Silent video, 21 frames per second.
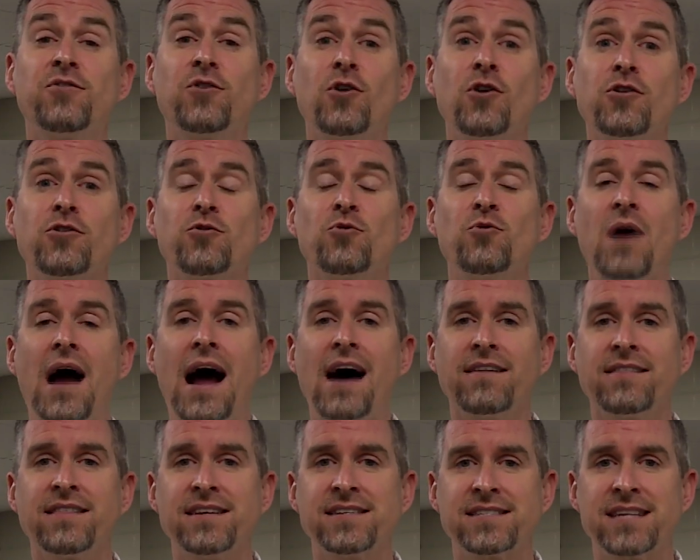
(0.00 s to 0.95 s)
heard
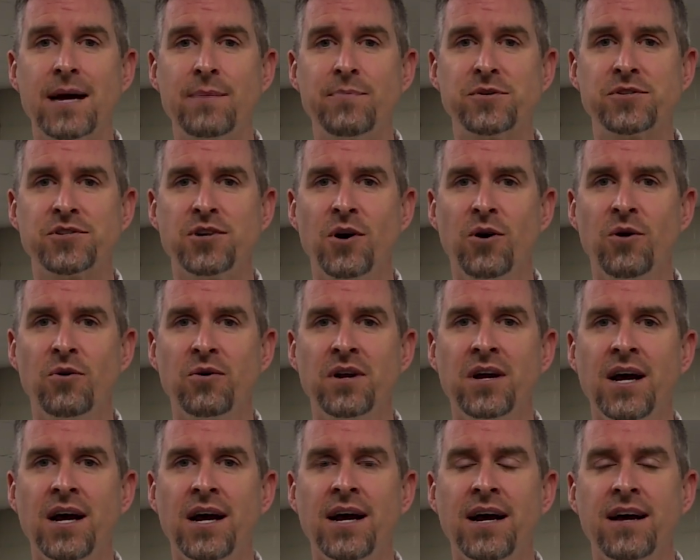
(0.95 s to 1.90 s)
throughout this episode,
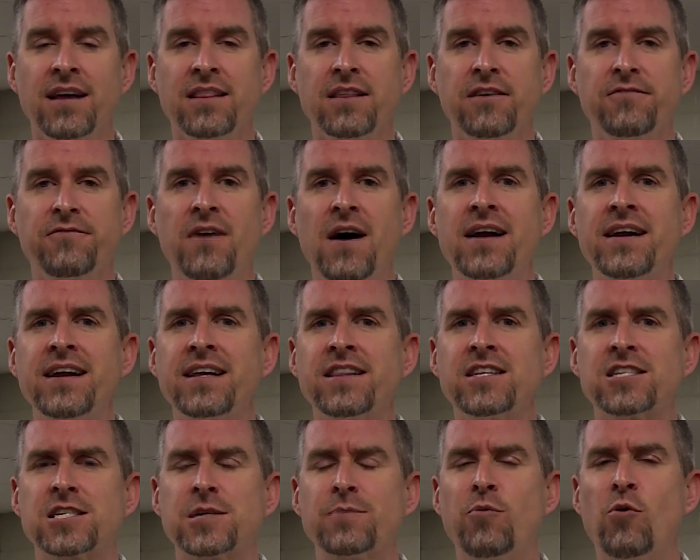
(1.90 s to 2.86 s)
the funding,
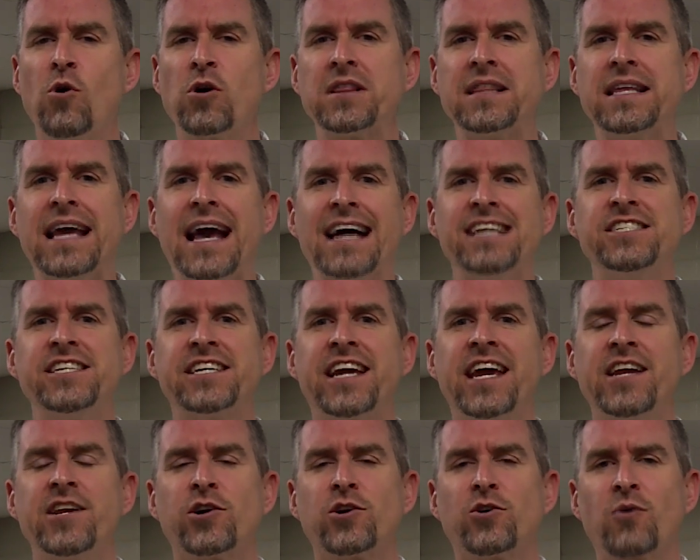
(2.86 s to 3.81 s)
the support, the
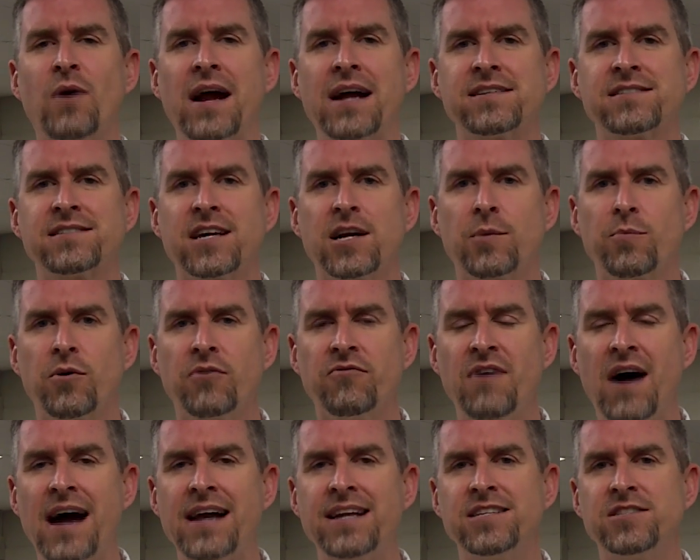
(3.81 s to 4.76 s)
educator grants that are
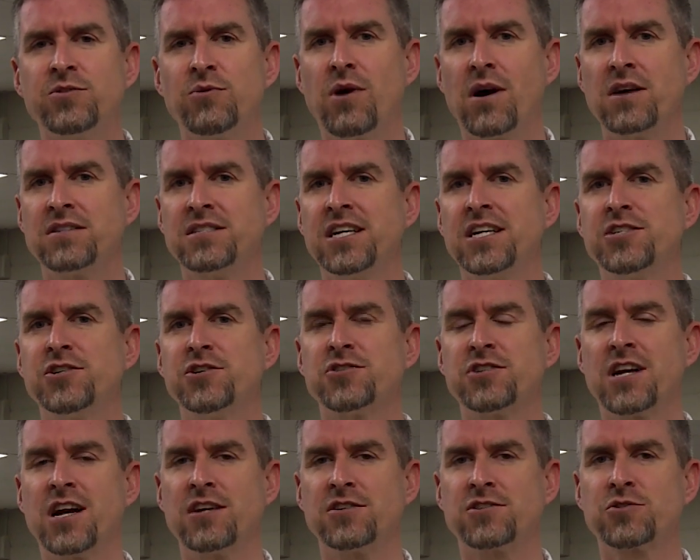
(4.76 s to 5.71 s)
provided to our teachers
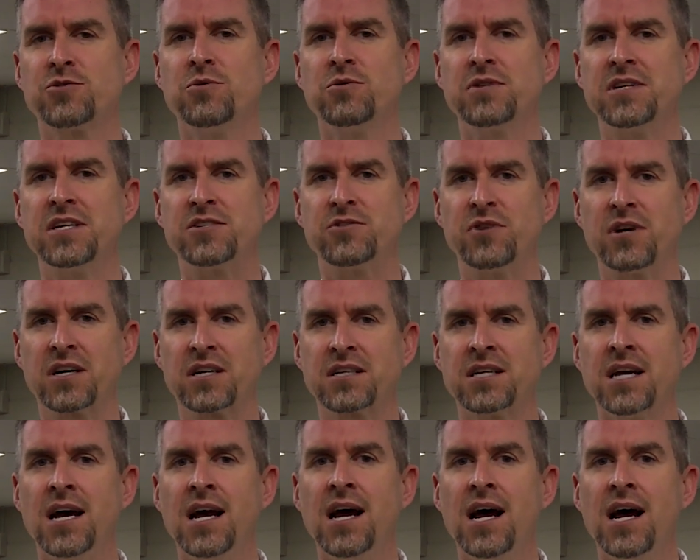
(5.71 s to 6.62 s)
in our school district